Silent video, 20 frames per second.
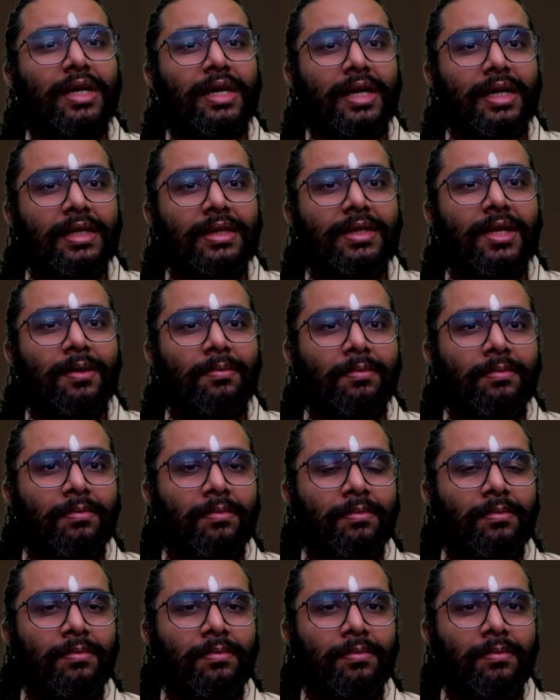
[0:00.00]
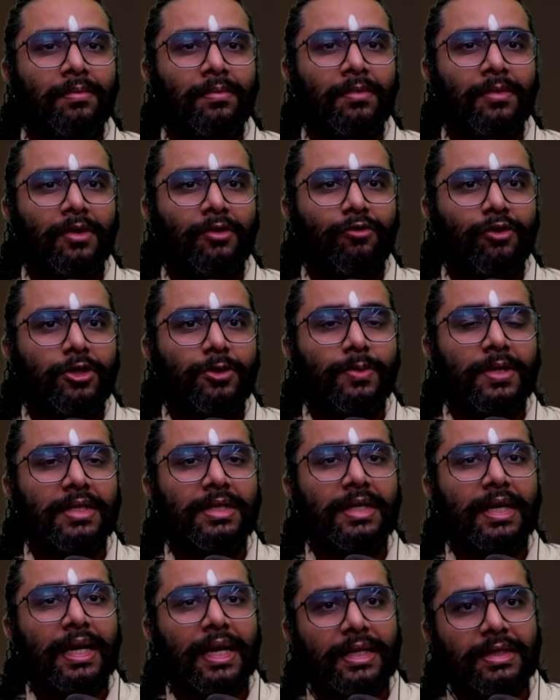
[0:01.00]
ritam, which
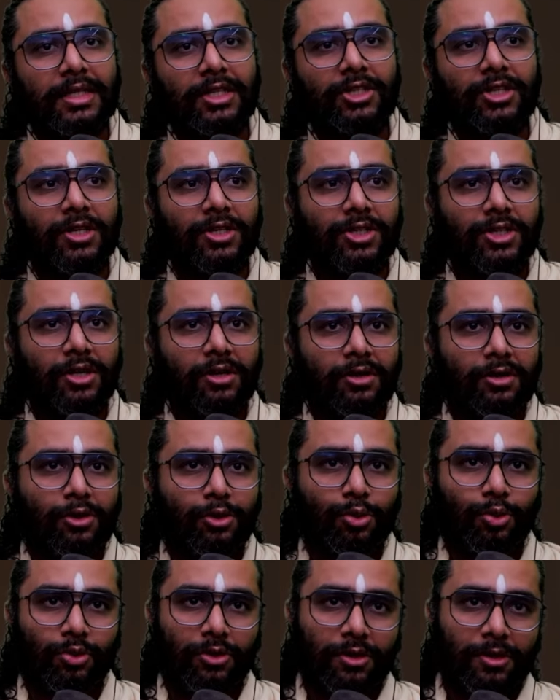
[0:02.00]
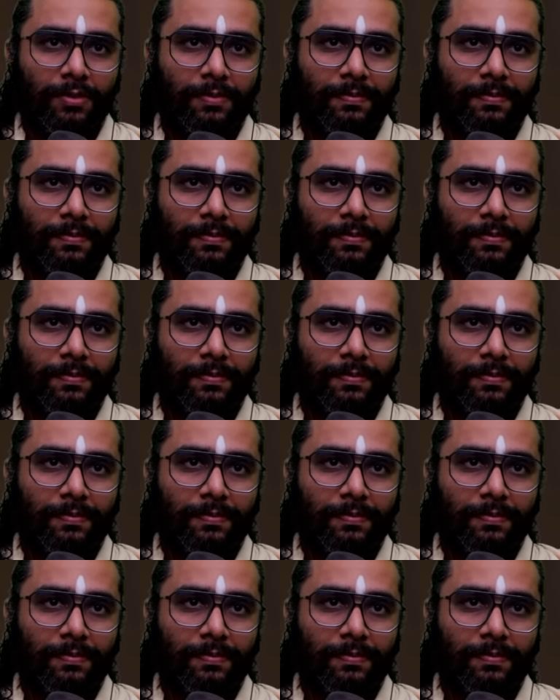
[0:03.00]
means existential truth.